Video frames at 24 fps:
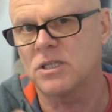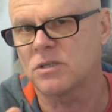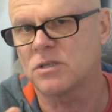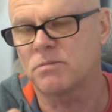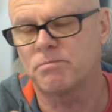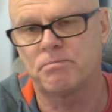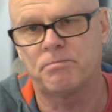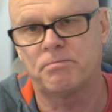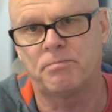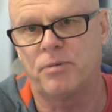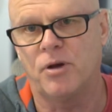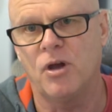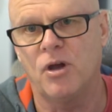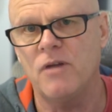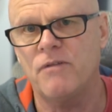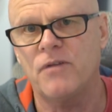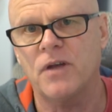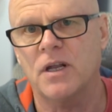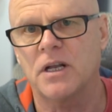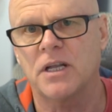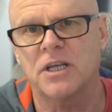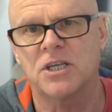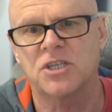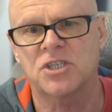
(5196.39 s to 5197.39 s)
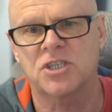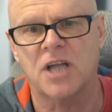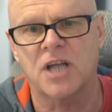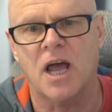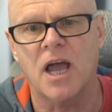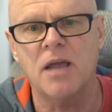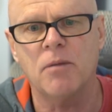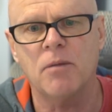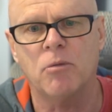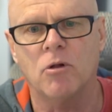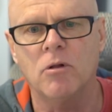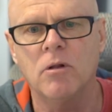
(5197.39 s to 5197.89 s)
it's perfectly
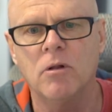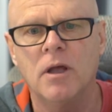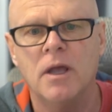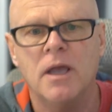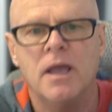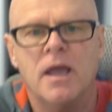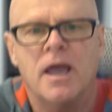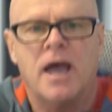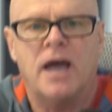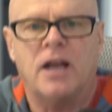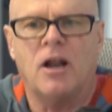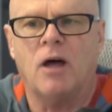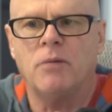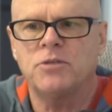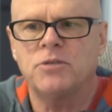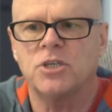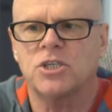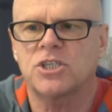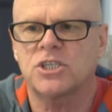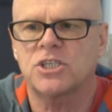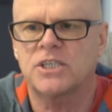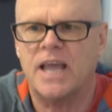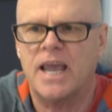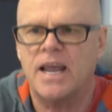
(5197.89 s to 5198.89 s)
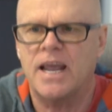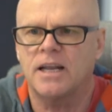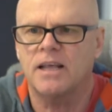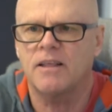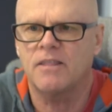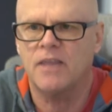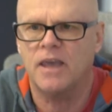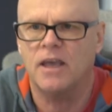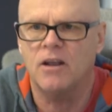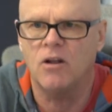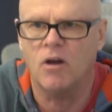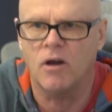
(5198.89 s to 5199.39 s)
stable. And I'm just
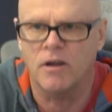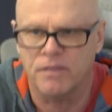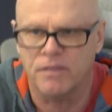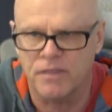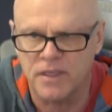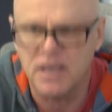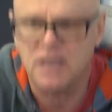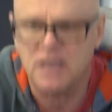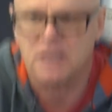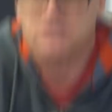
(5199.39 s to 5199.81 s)
standing there like